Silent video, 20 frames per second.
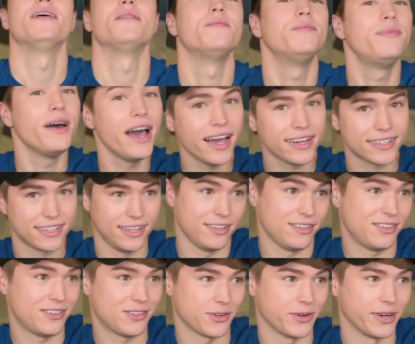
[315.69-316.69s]
Back to the
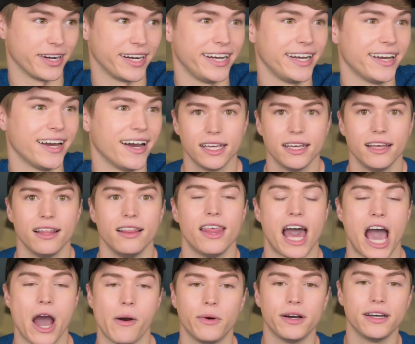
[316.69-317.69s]
story.
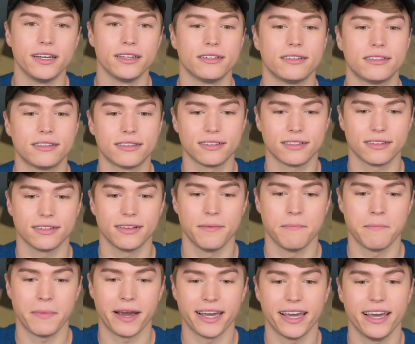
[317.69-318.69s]
That was
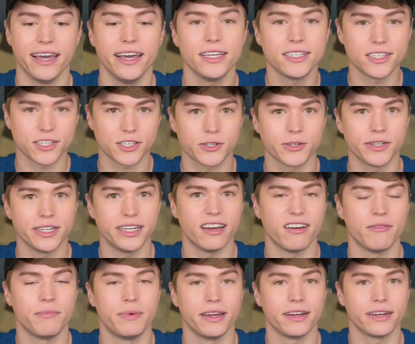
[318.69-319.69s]
my history
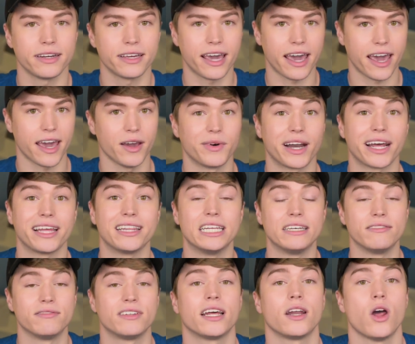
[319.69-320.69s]
of being gay when I
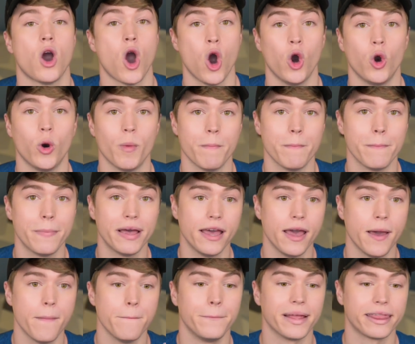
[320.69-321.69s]
lived at home.
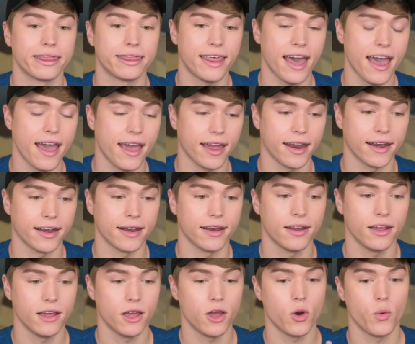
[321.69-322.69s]
But then,
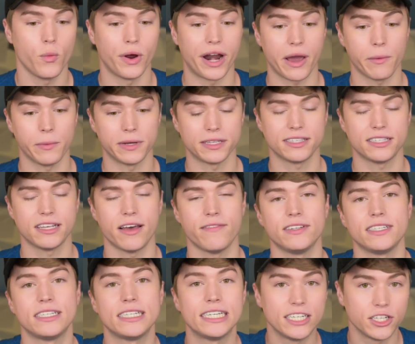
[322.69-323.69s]
when I was
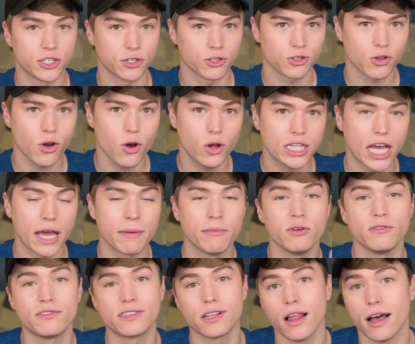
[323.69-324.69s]
17 years old, I
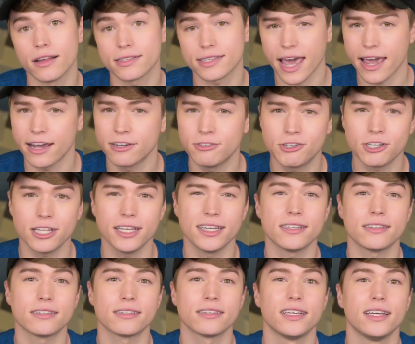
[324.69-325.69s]
moved to Los
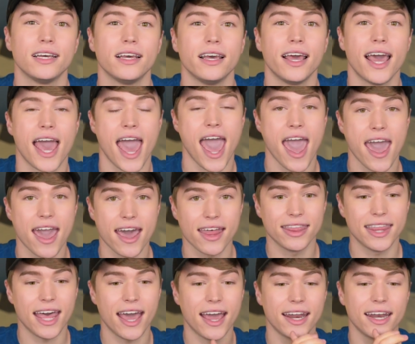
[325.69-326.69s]
Angeles, and
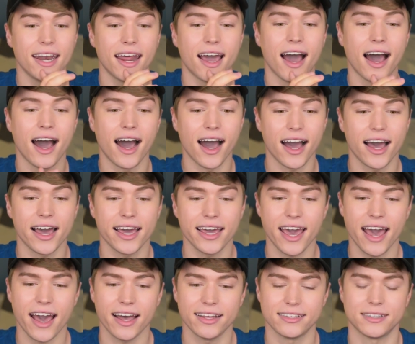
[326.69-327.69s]
then I
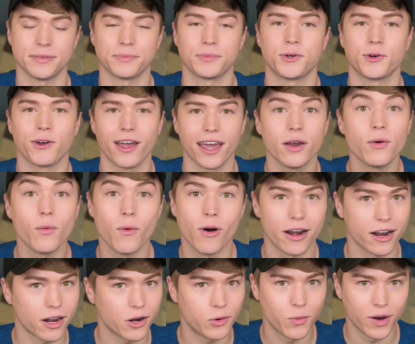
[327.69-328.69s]
had some great
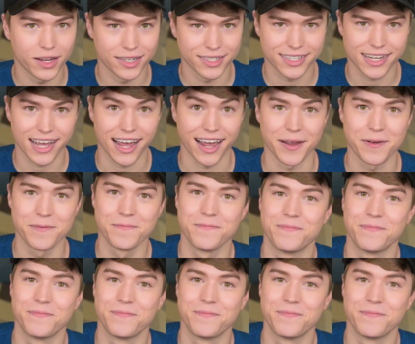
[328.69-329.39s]
one-on-one time.